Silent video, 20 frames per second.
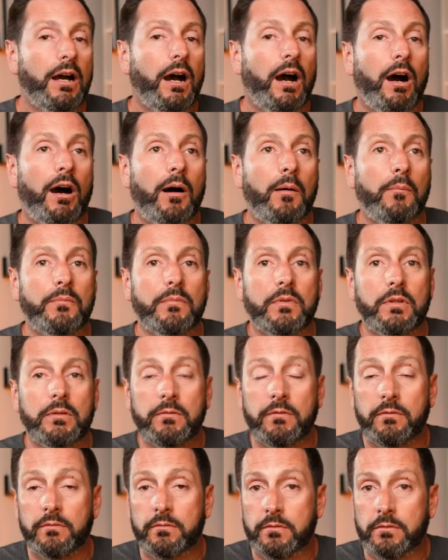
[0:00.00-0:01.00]
um,
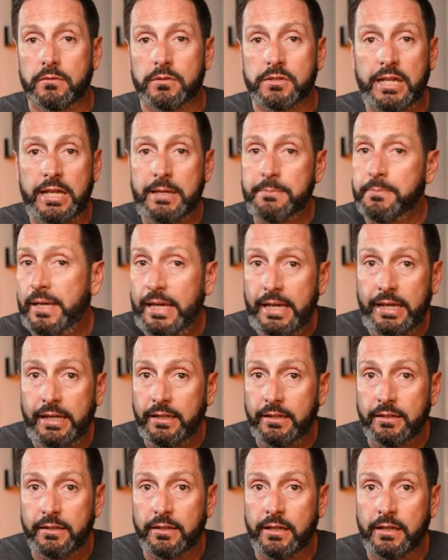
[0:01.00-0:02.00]
St.
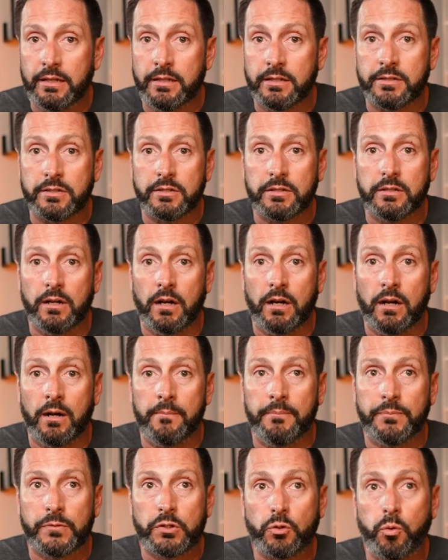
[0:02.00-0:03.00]
Pete is
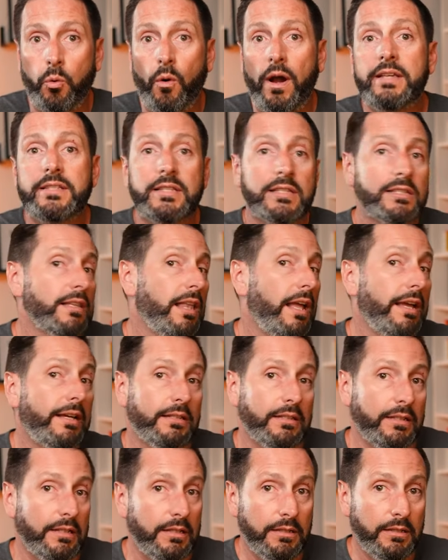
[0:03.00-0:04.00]
um, twice as
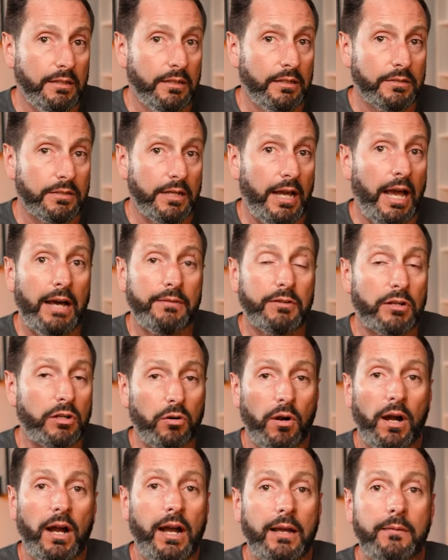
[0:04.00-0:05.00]
likely to have a
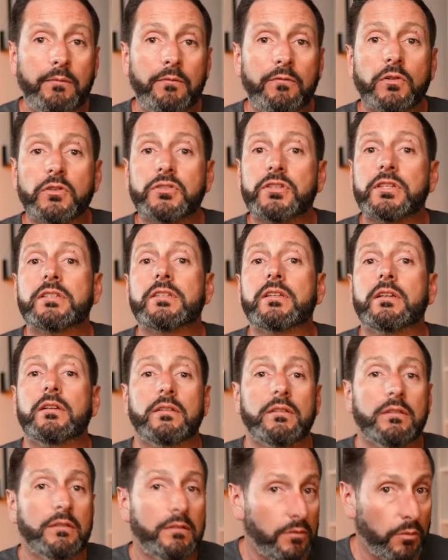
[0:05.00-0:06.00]
crime versus
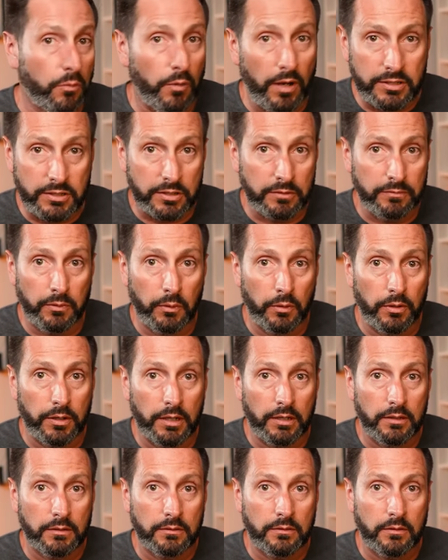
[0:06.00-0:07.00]
the rest of
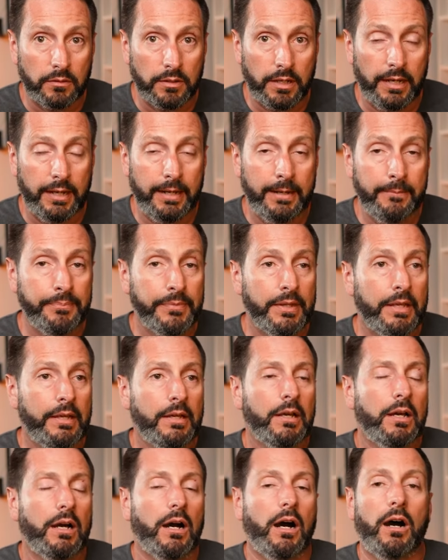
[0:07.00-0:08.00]
Florida. Okay.
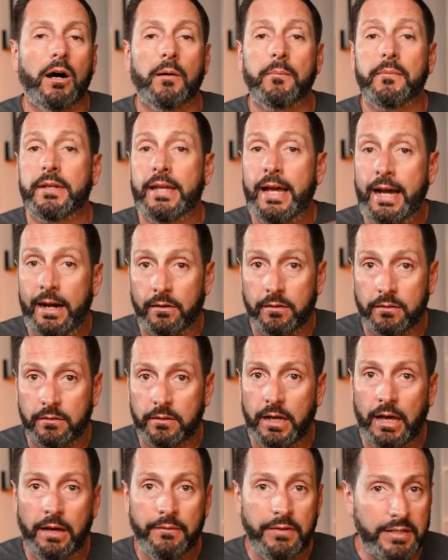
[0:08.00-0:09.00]
Um, now,
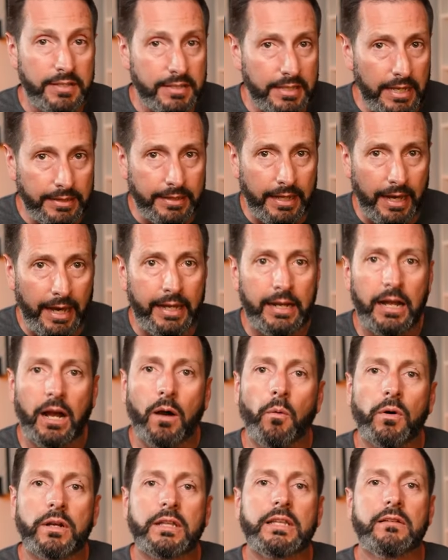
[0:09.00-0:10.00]
having said that,
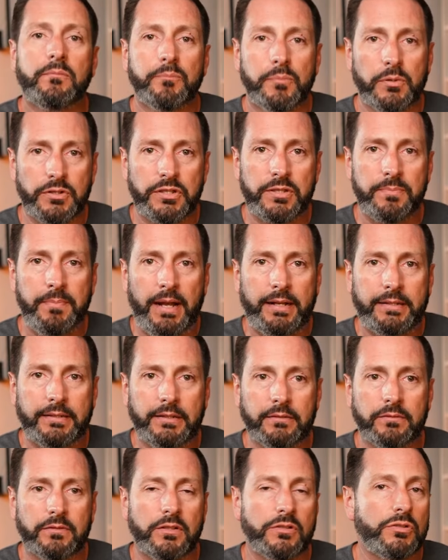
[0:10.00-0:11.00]
I want to give
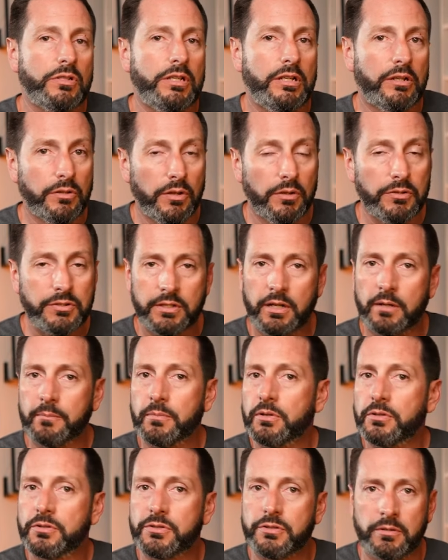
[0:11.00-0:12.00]
perspective because you hear those
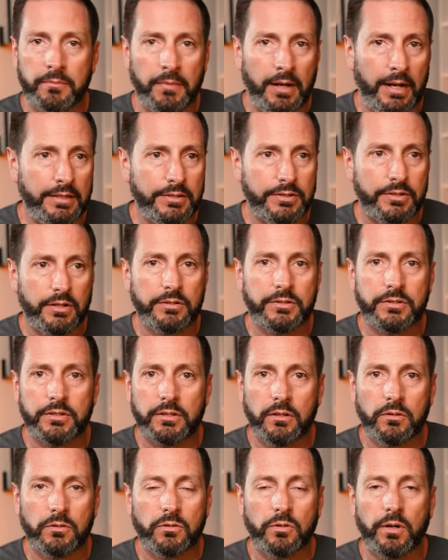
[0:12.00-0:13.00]
numbers, your mind starts to go